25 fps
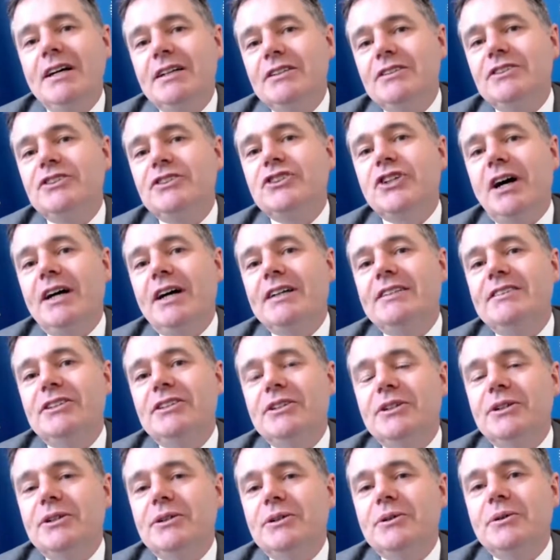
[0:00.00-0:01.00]
to try
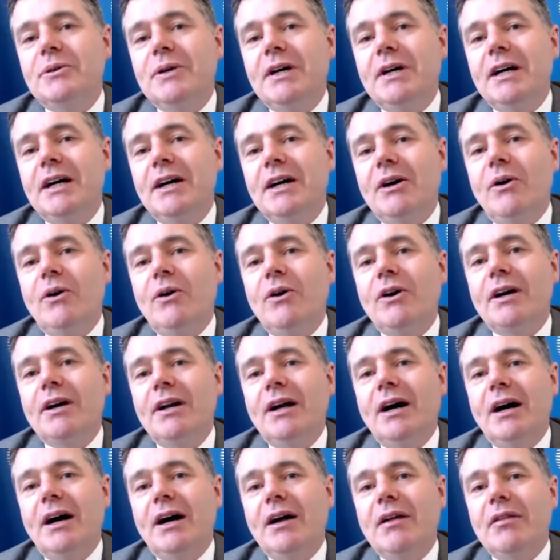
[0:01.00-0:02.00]
to
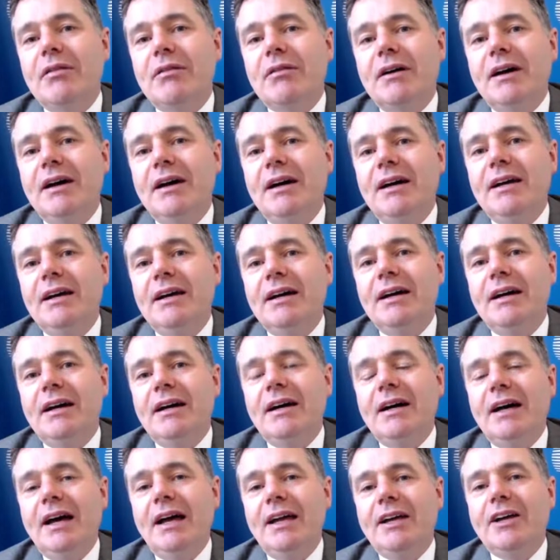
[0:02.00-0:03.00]
organise
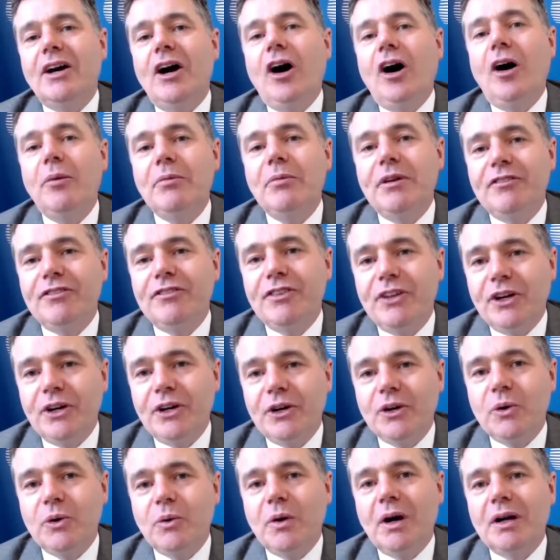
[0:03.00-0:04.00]
a common
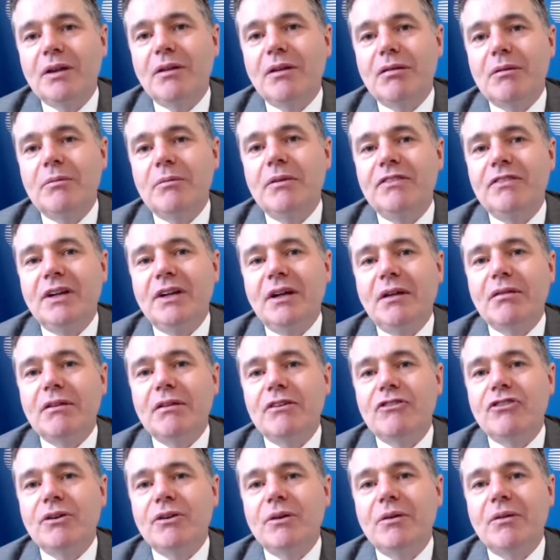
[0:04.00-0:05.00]
view on some of these
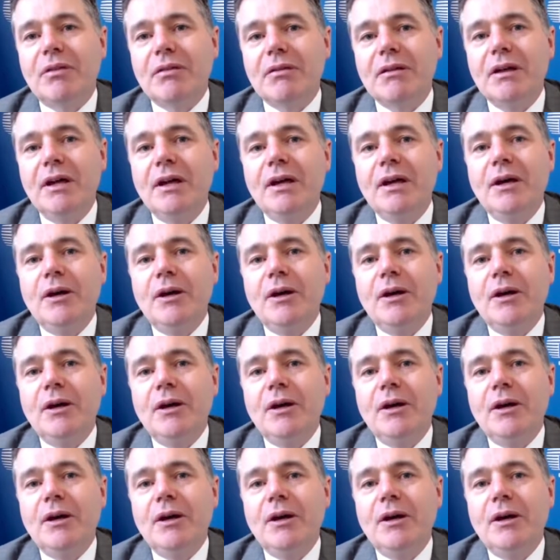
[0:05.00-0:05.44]
issues,